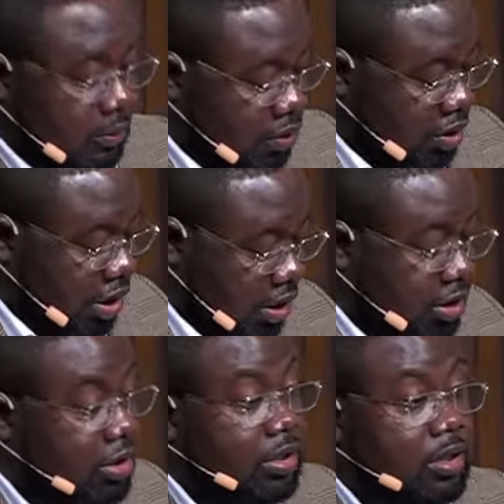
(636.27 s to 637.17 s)
to
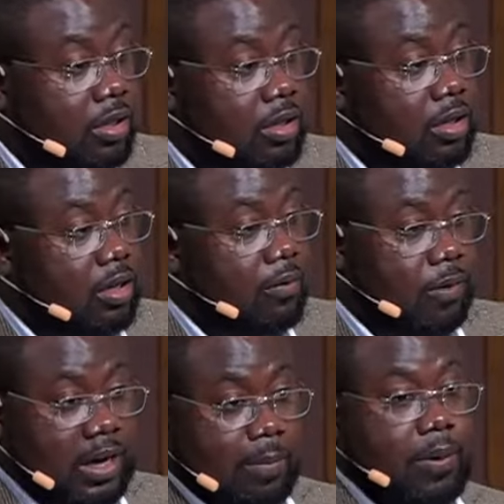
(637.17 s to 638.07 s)
church for
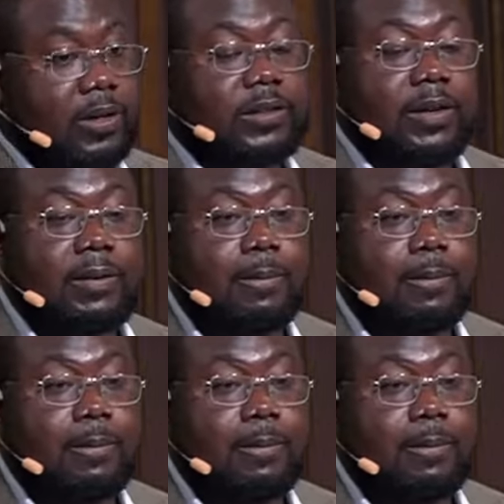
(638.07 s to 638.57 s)
that person?